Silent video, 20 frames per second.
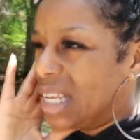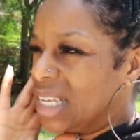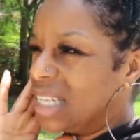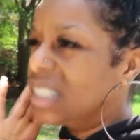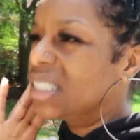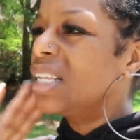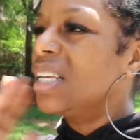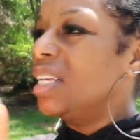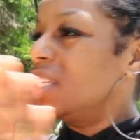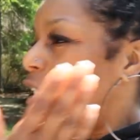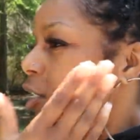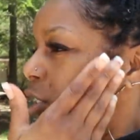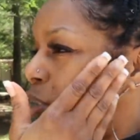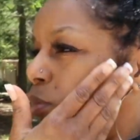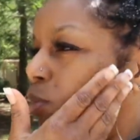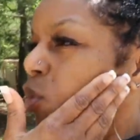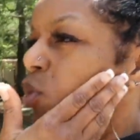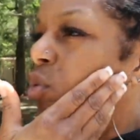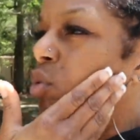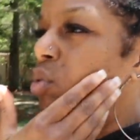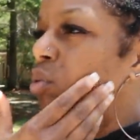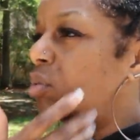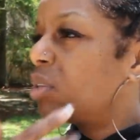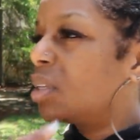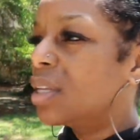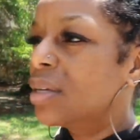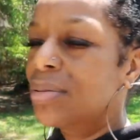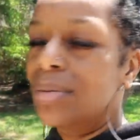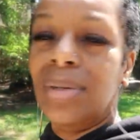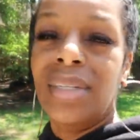it's
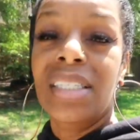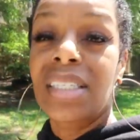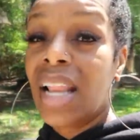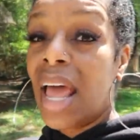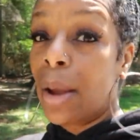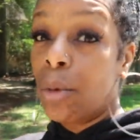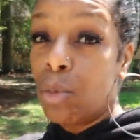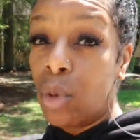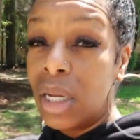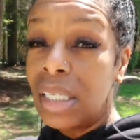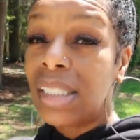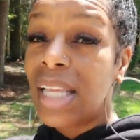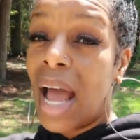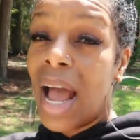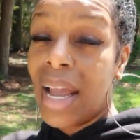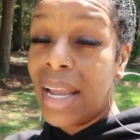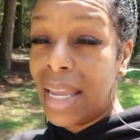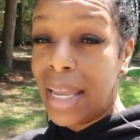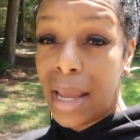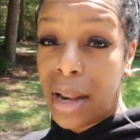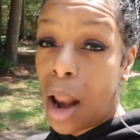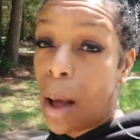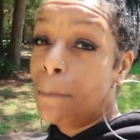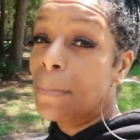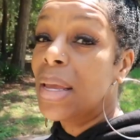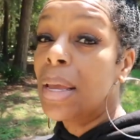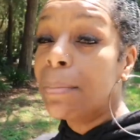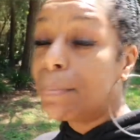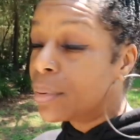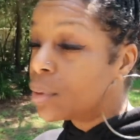smooth. But it's like once I get a
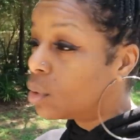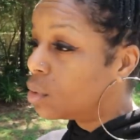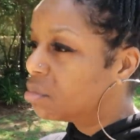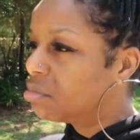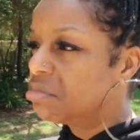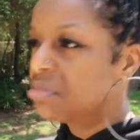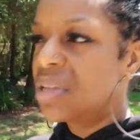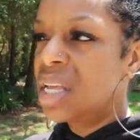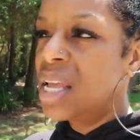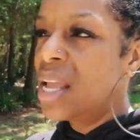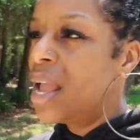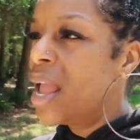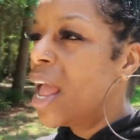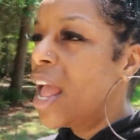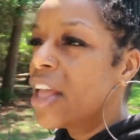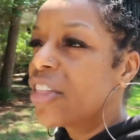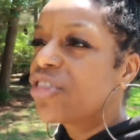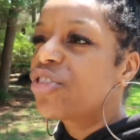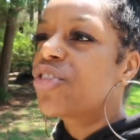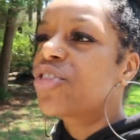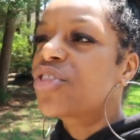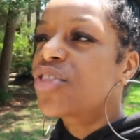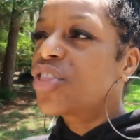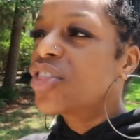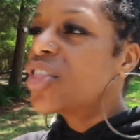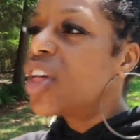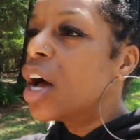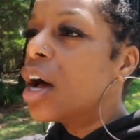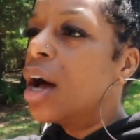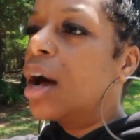pimple,
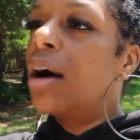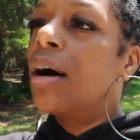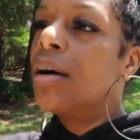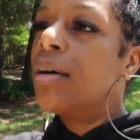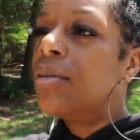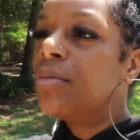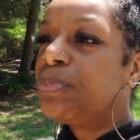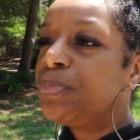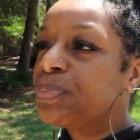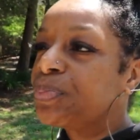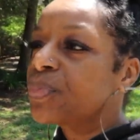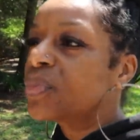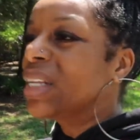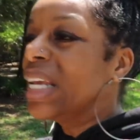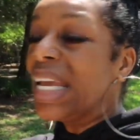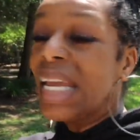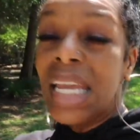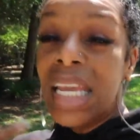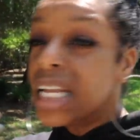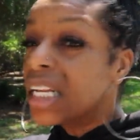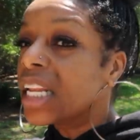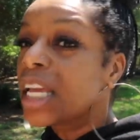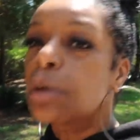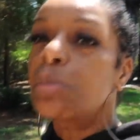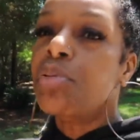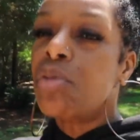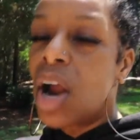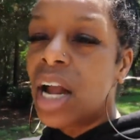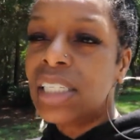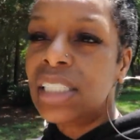the
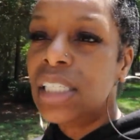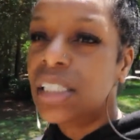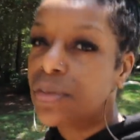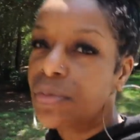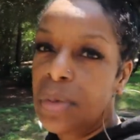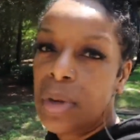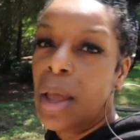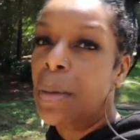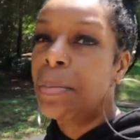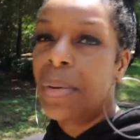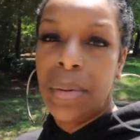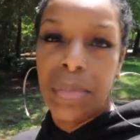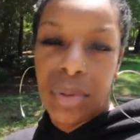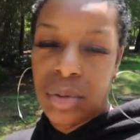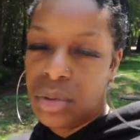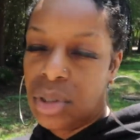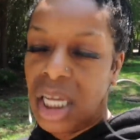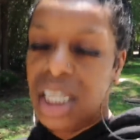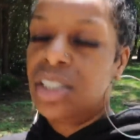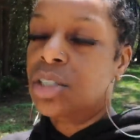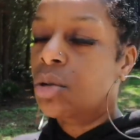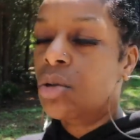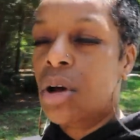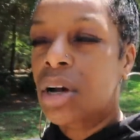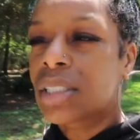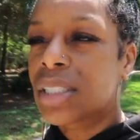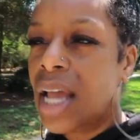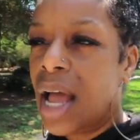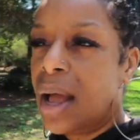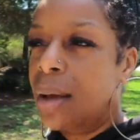healing process from that pimple takes a
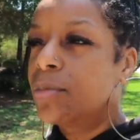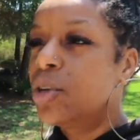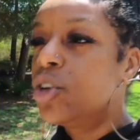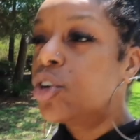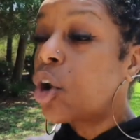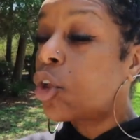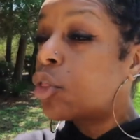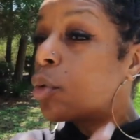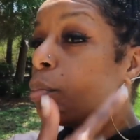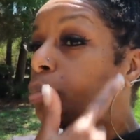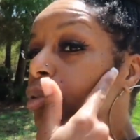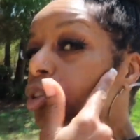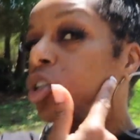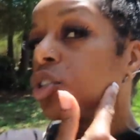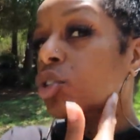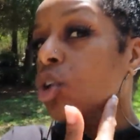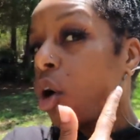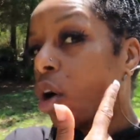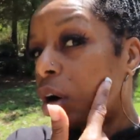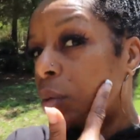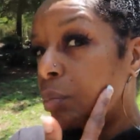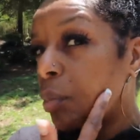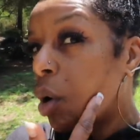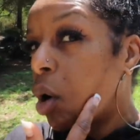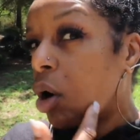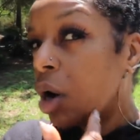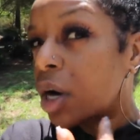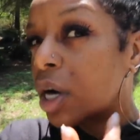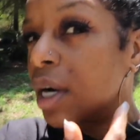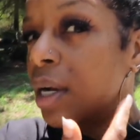long time, you know, the dark
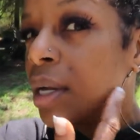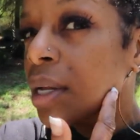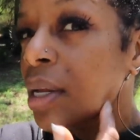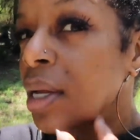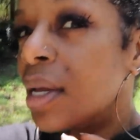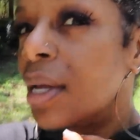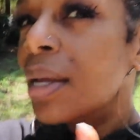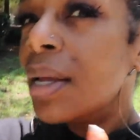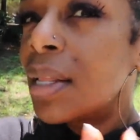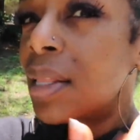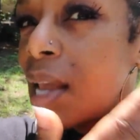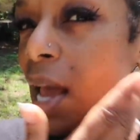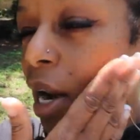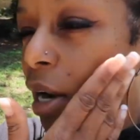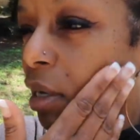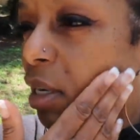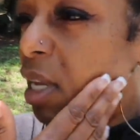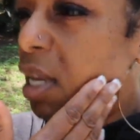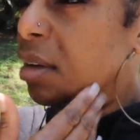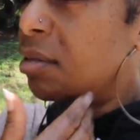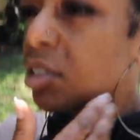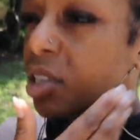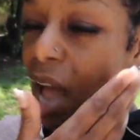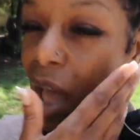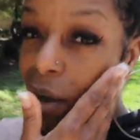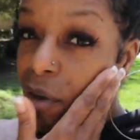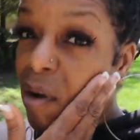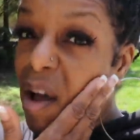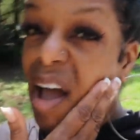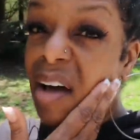mark that I leave. So
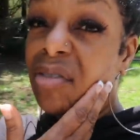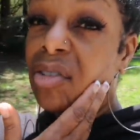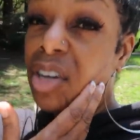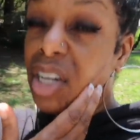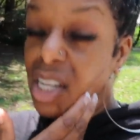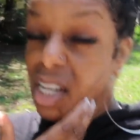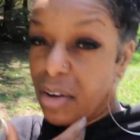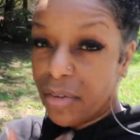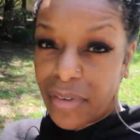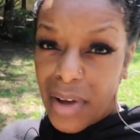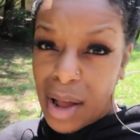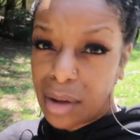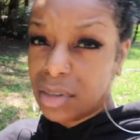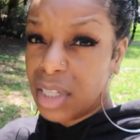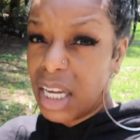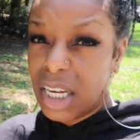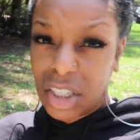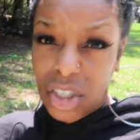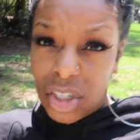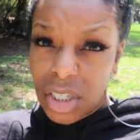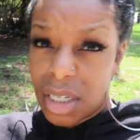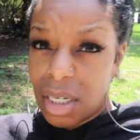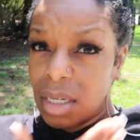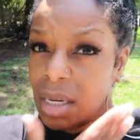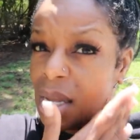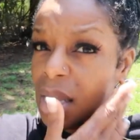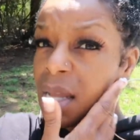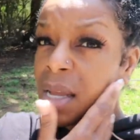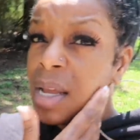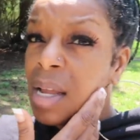I don't have on any
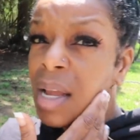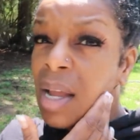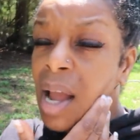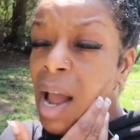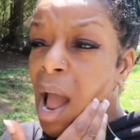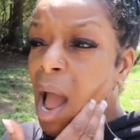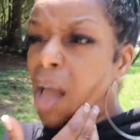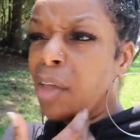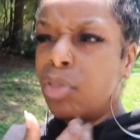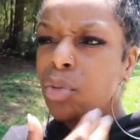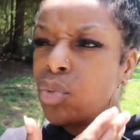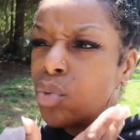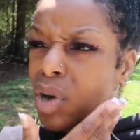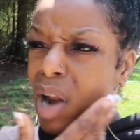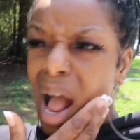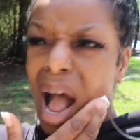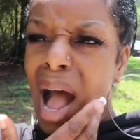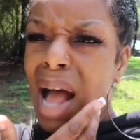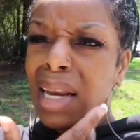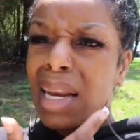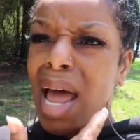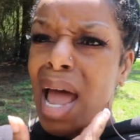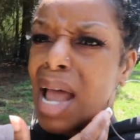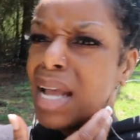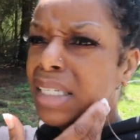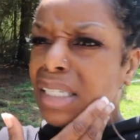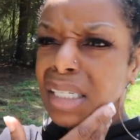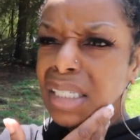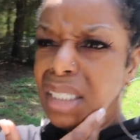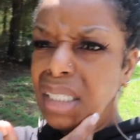foundation. I threw on
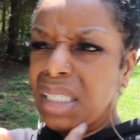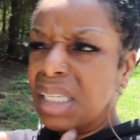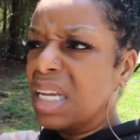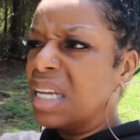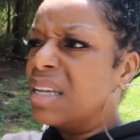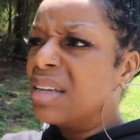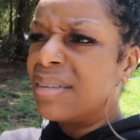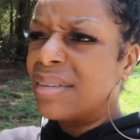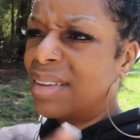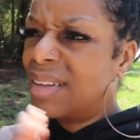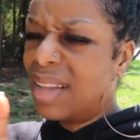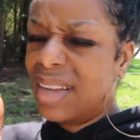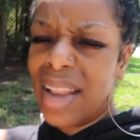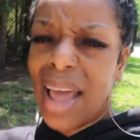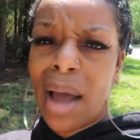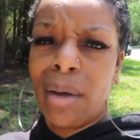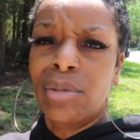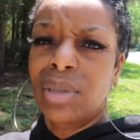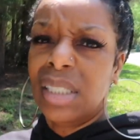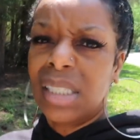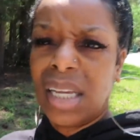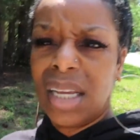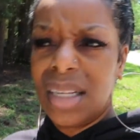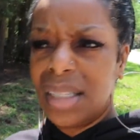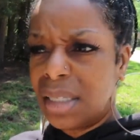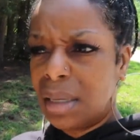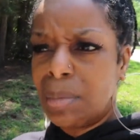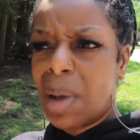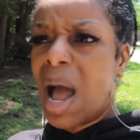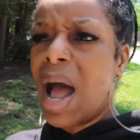eyelashes and that was it,
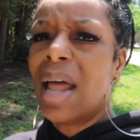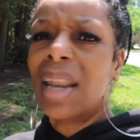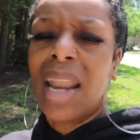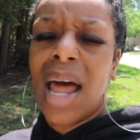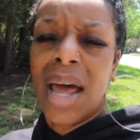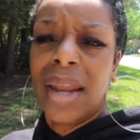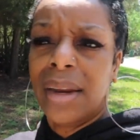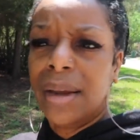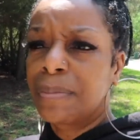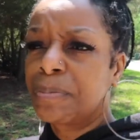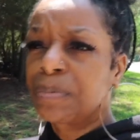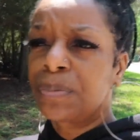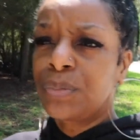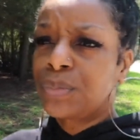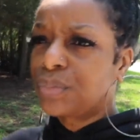and some eyeliner,